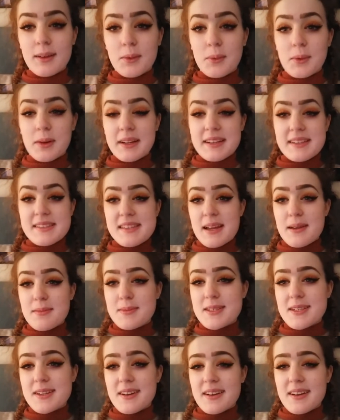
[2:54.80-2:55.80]
One
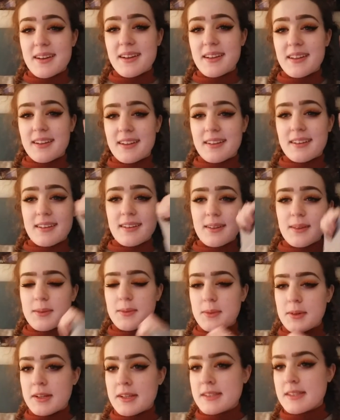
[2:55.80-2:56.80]
exam done.
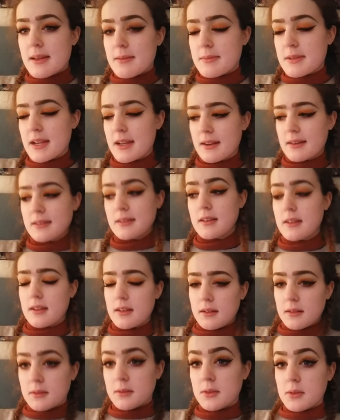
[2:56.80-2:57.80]

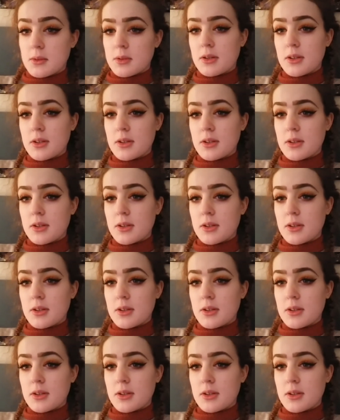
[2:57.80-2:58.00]
Oh,